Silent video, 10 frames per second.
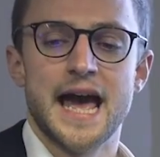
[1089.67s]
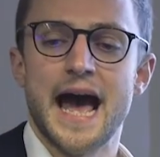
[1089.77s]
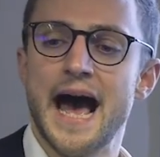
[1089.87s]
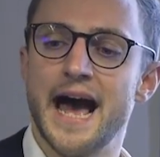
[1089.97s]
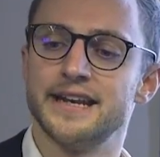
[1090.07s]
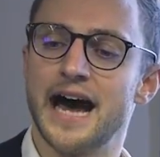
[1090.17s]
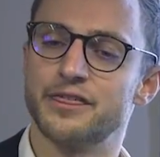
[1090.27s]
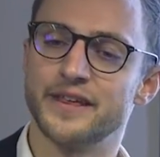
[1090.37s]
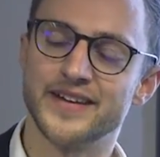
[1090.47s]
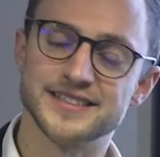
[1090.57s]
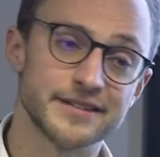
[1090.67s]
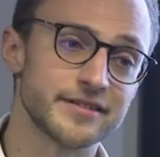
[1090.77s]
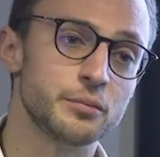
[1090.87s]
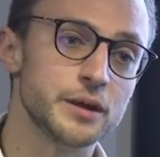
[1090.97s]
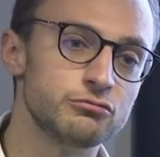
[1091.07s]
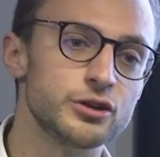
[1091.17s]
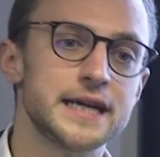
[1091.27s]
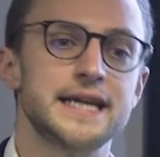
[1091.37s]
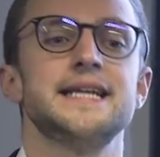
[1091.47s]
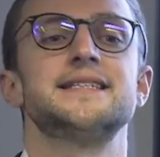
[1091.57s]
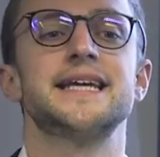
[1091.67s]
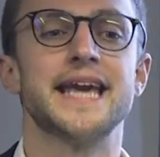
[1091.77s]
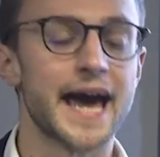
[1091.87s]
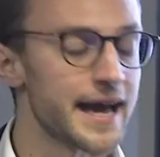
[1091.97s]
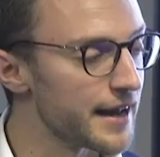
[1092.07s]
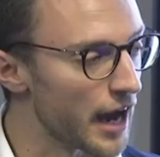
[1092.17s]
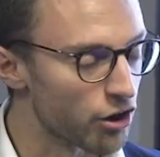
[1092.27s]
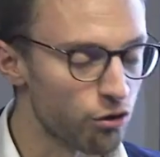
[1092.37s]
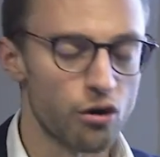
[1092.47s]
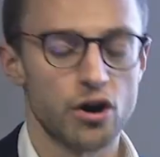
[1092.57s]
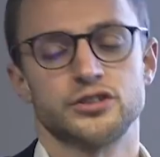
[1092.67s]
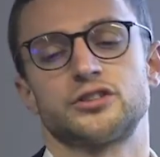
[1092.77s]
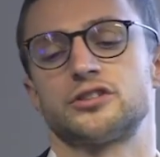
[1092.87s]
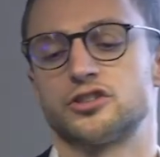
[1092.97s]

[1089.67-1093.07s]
And I think that's something that we really need to get across